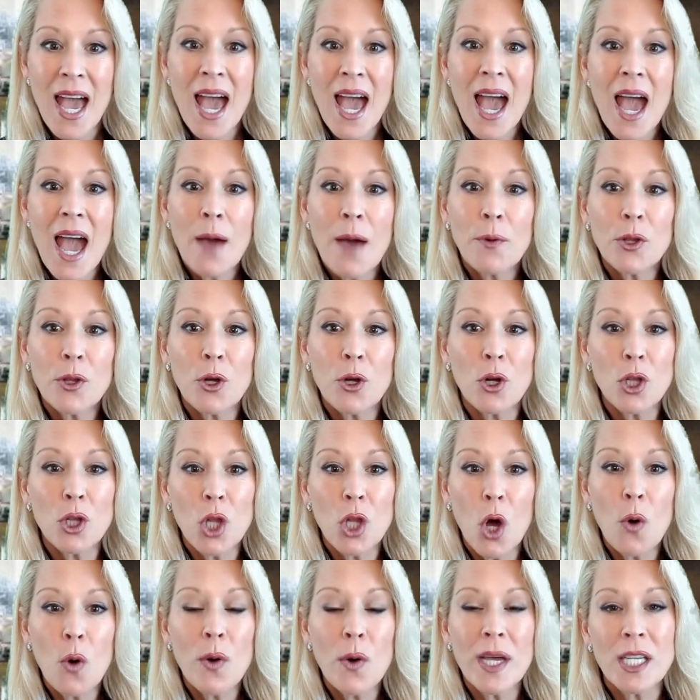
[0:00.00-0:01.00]
And with our
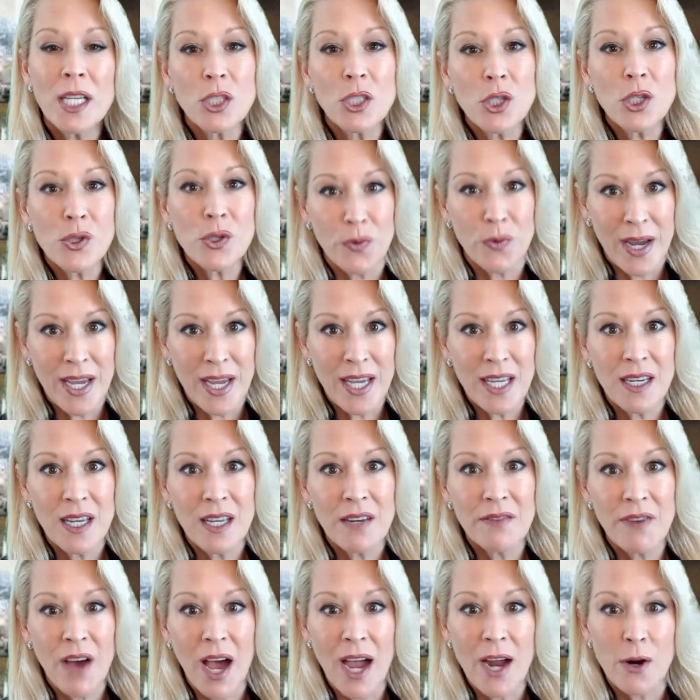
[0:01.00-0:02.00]
low interest rate
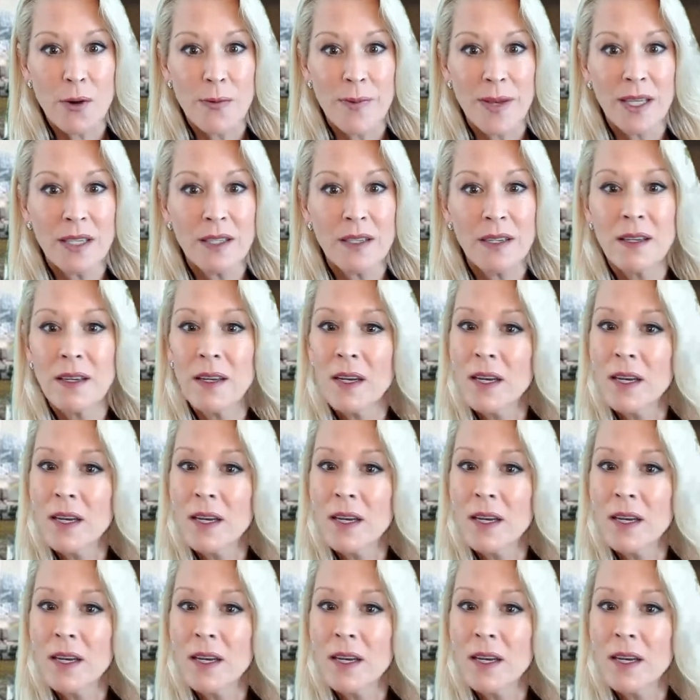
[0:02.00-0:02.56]
environment,